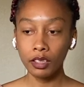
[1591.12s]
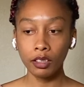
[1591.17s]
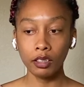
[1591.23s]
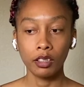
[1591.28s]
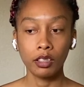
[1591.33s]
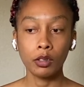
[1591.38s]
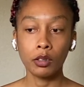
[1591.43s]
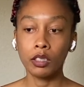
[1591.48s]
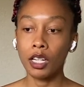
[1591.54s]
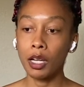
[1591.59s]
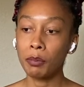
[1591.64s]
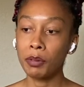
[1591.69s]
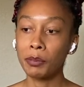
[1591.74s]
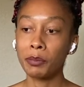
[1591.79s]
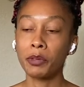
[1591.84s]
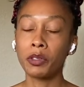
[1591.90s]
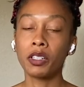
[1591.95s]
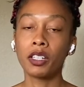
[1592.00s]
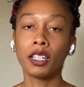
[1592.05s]
do a couple
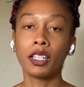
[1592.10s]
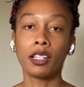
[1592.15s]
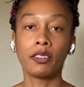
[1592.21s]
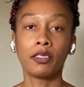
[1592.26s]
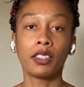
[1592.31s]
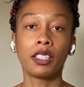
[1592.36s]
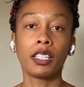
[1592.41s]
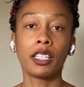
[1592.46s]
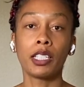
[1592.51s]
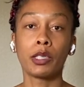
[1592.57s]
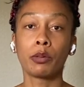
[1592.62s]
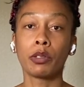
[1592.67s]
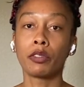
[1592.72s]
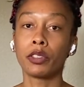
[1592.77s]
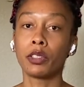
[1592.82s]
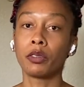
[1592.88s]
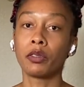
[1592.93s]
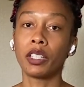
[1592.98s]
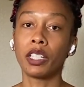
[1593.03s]
more of these
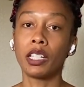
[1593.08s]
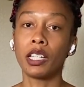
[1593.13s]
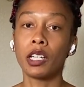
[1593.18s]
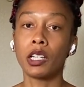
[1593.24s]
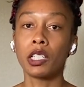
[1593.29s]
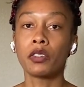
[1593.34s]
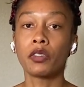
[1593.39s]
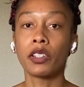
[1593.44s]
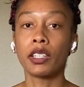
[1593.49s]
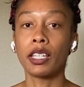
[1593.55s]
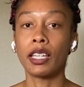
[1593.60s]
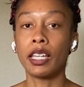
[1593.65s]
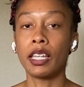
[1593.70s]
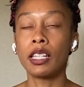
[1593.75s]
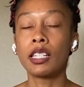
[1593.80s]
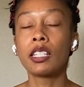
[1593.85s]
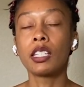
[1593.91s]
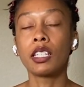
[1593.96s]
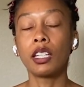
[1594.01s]
review videos for the
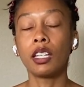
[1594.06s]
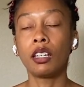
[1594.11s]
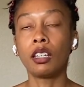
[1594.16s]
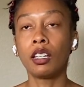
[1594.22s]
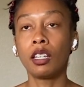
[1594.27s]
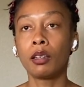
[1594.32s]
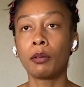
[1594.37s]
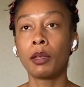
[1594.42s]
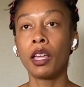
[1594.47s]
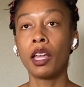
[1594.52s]
NCE,